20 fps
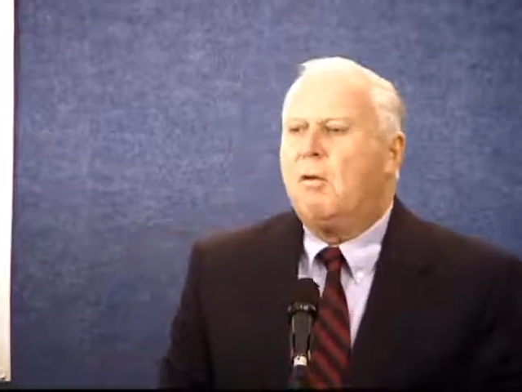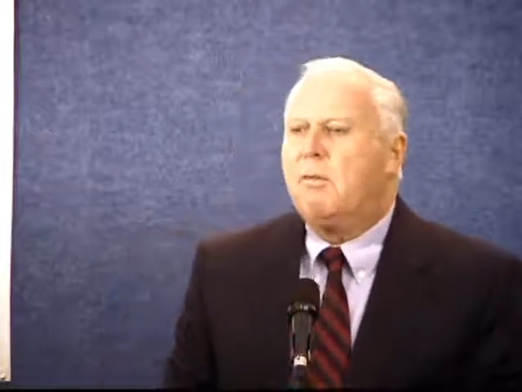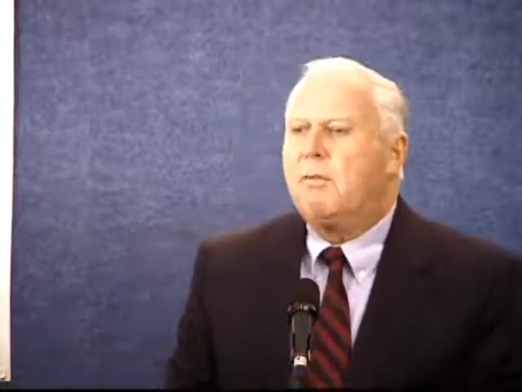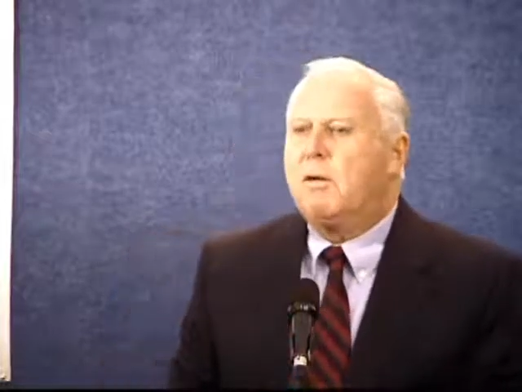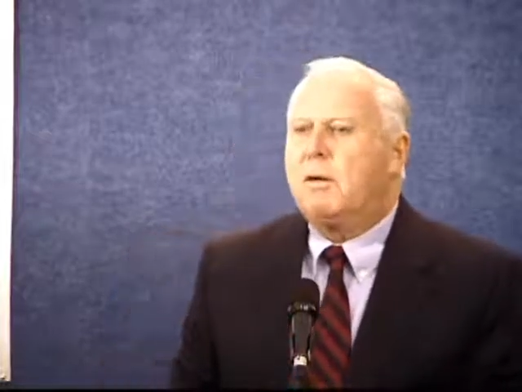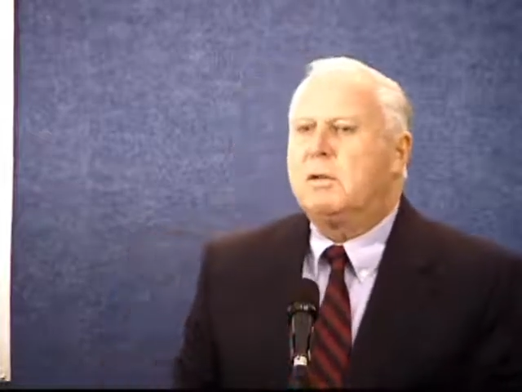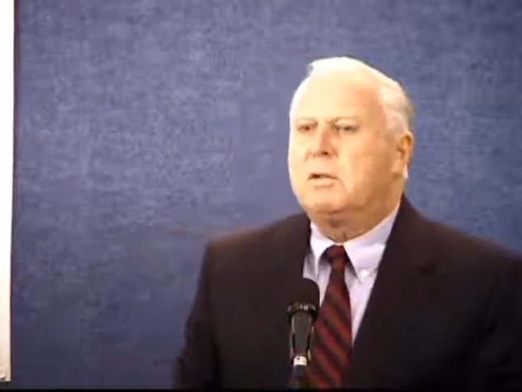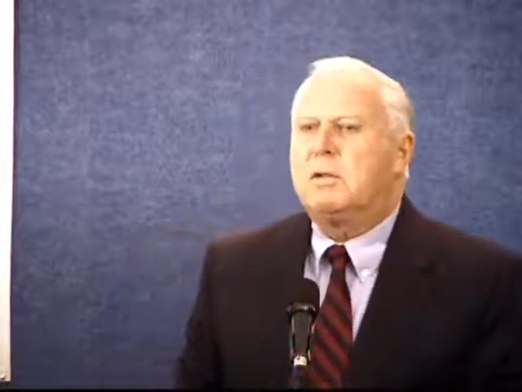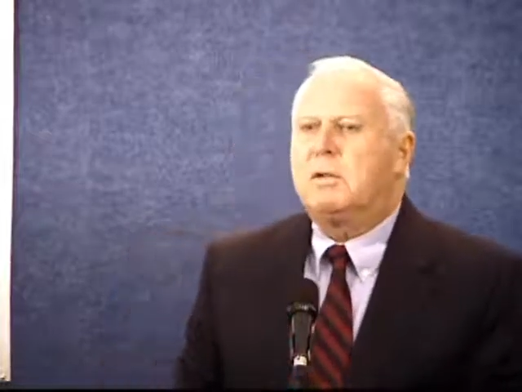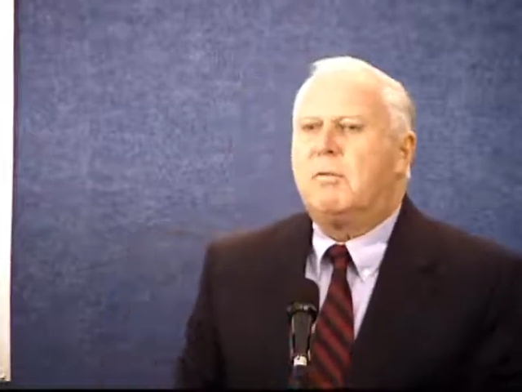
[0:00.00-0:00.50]

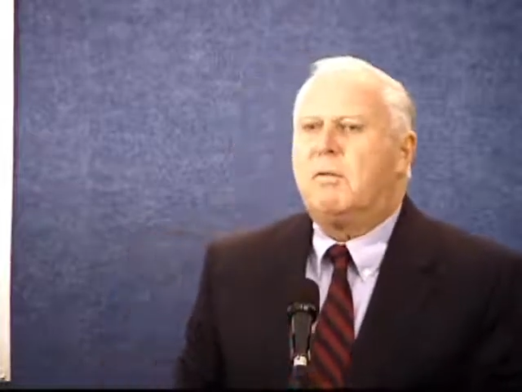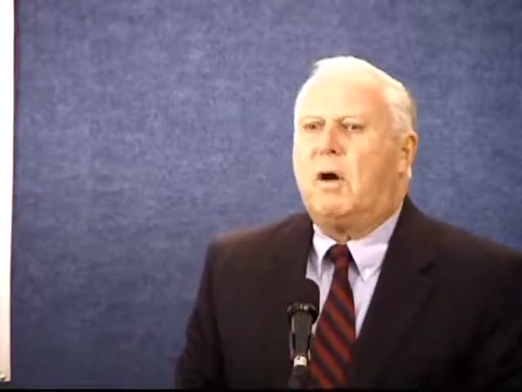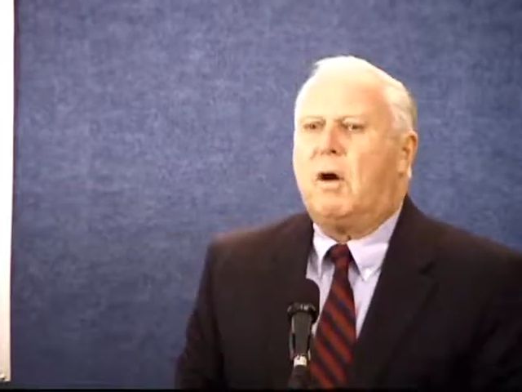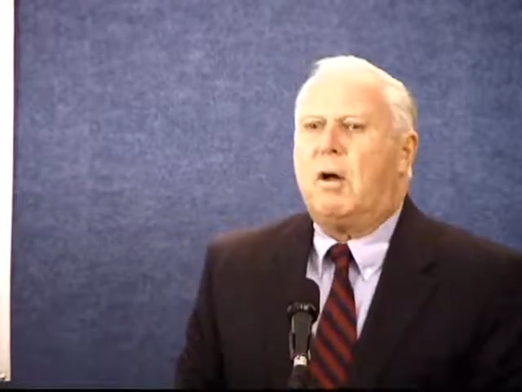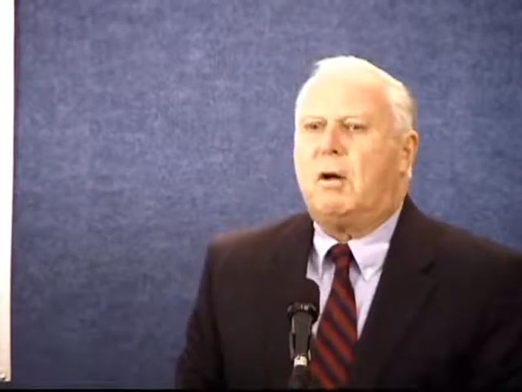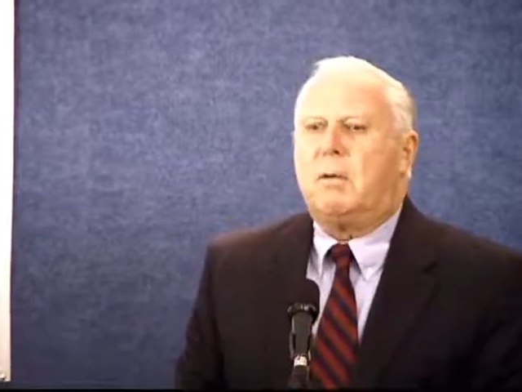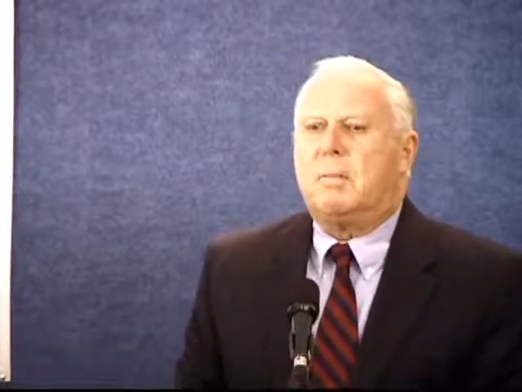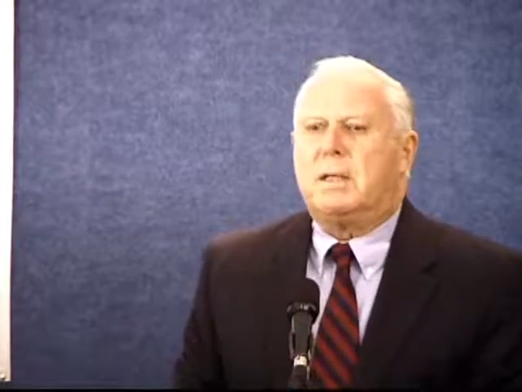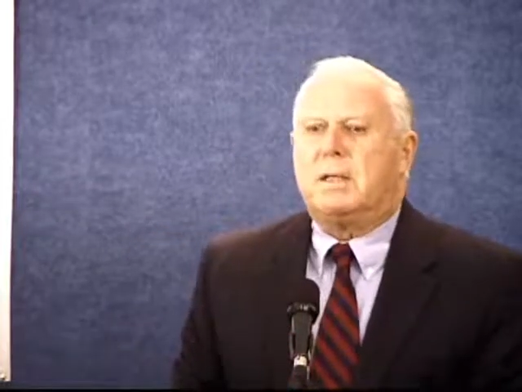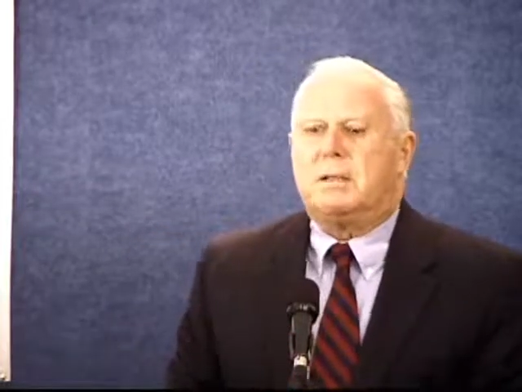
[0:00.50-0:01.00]
First of
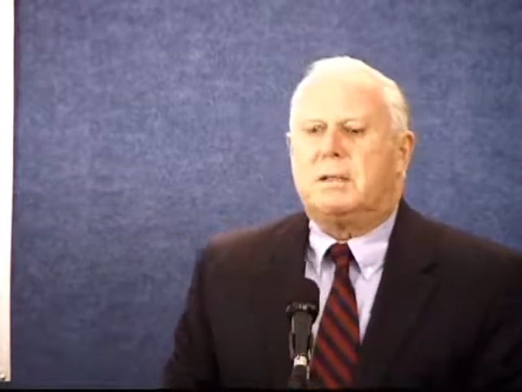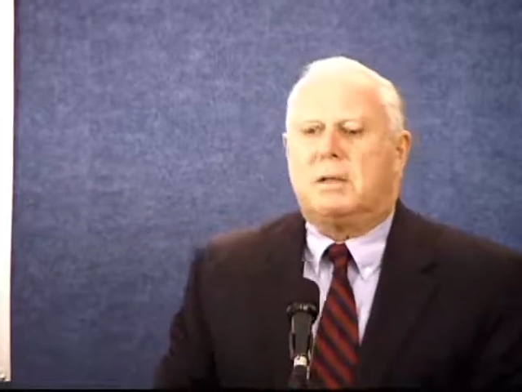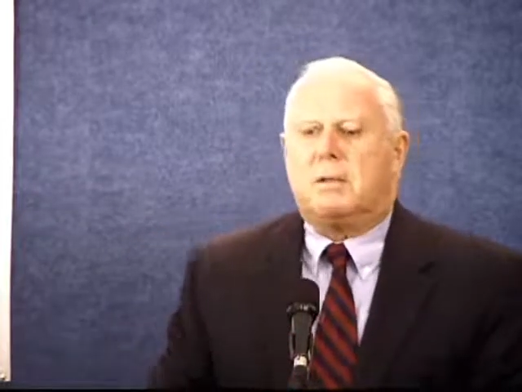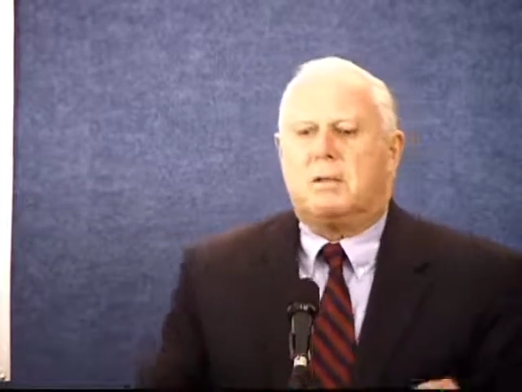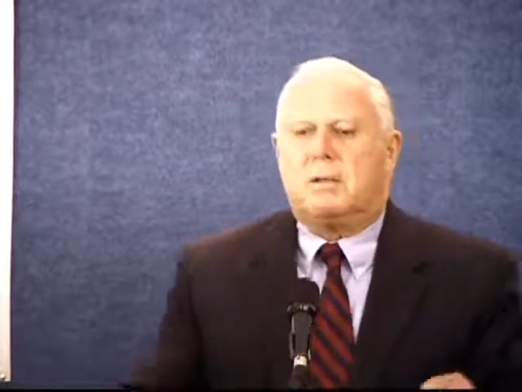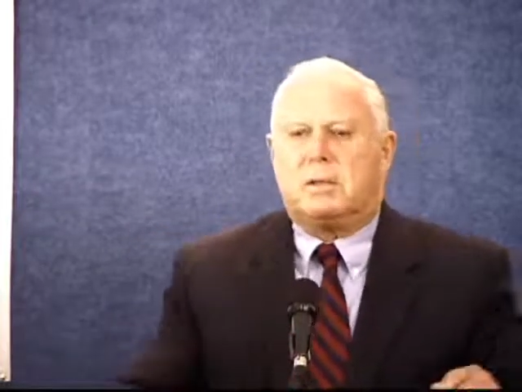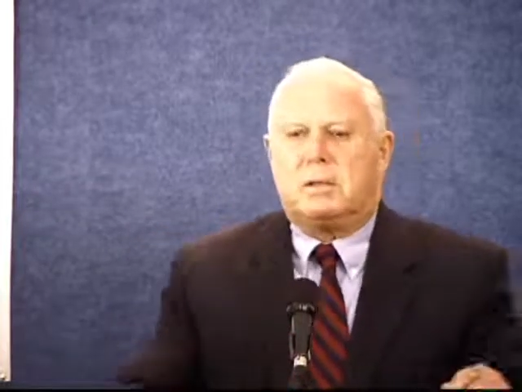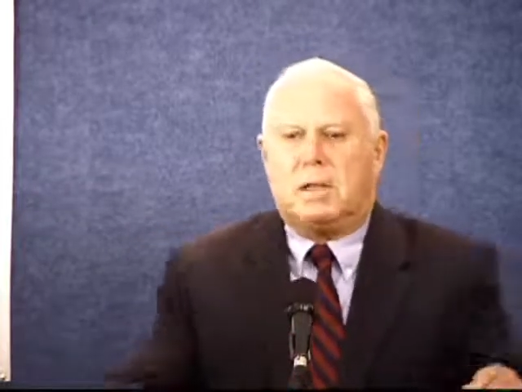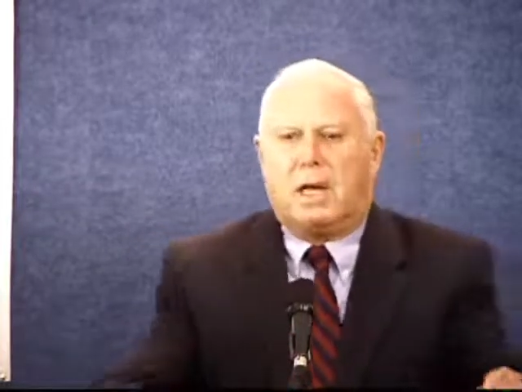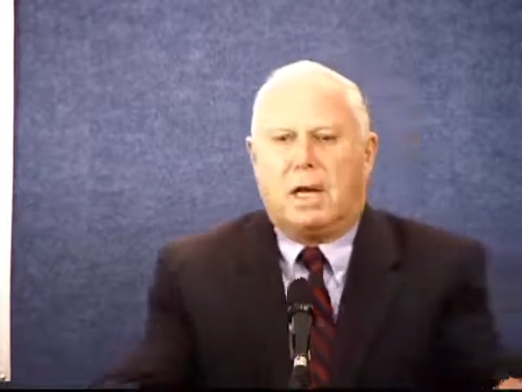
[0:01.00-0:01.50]
all, you must
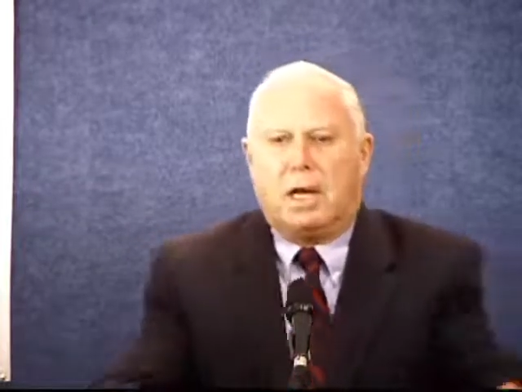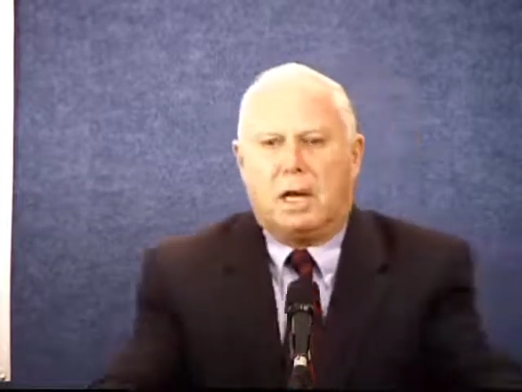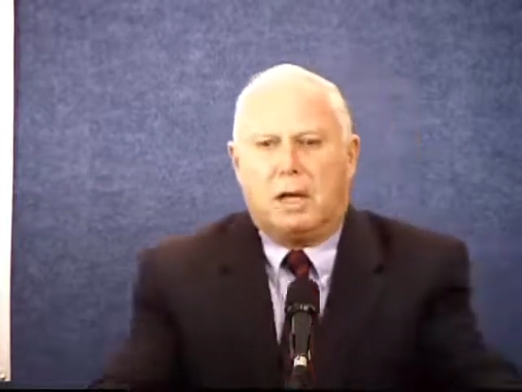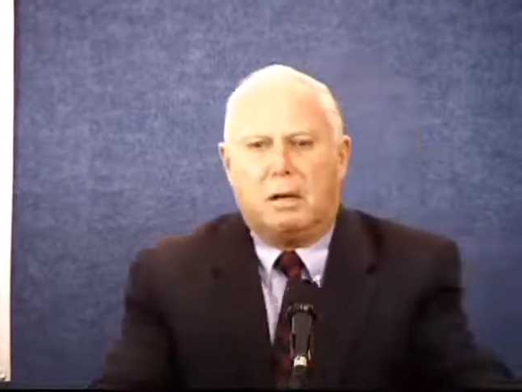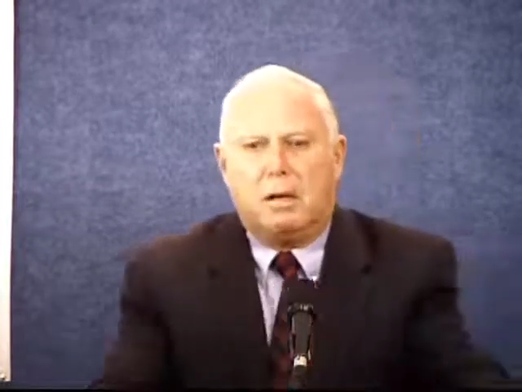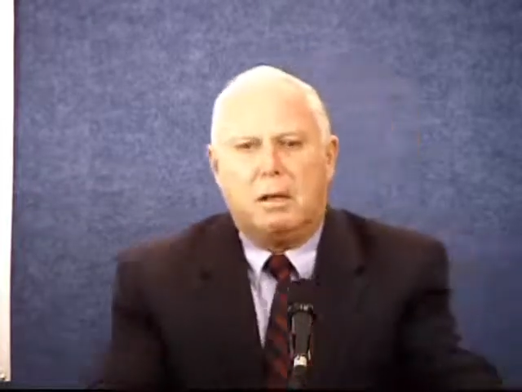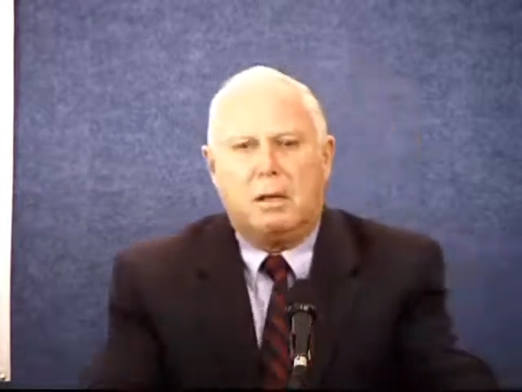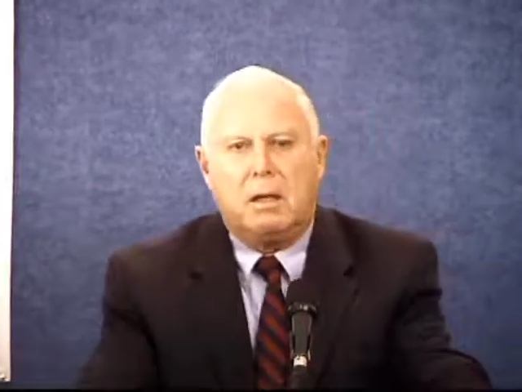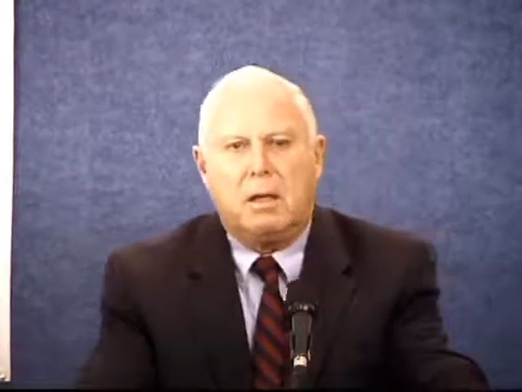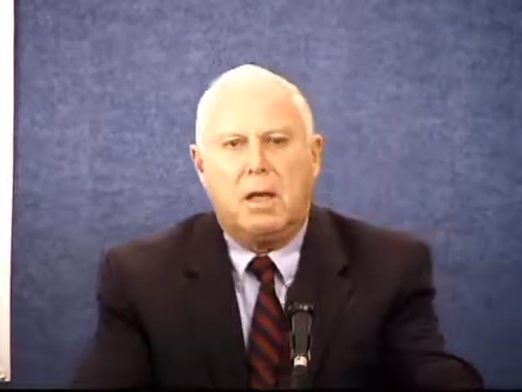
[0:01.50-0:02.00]

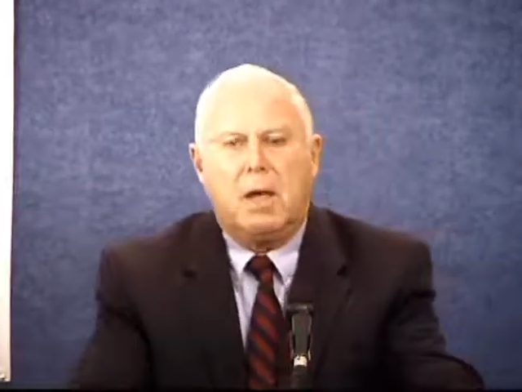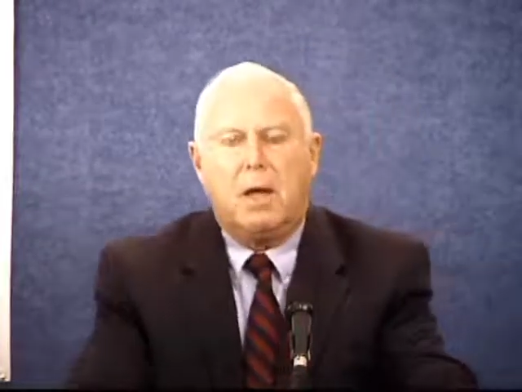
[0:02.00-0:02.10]
understand